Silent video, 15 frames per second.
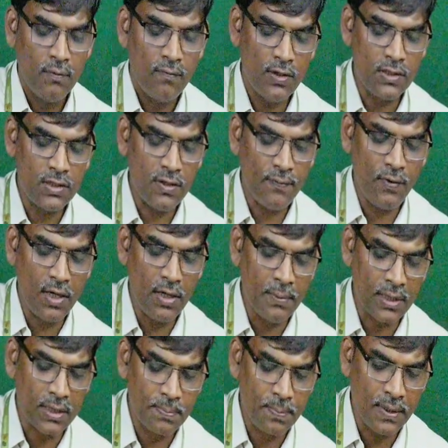First of all, I
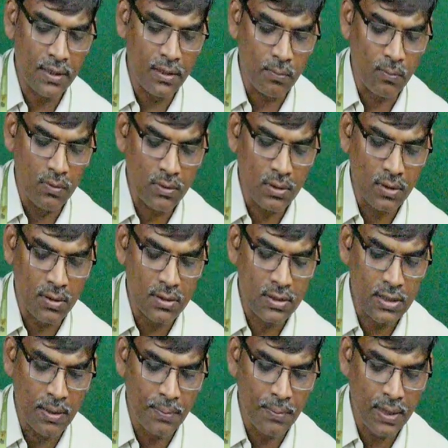am explaining about
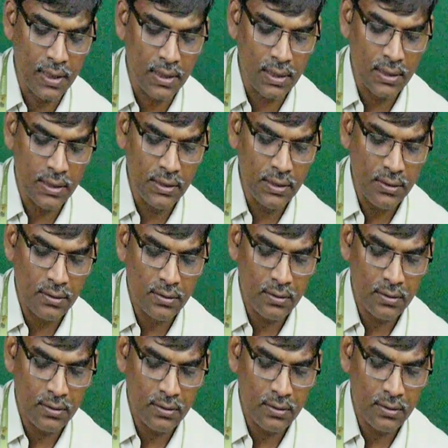separately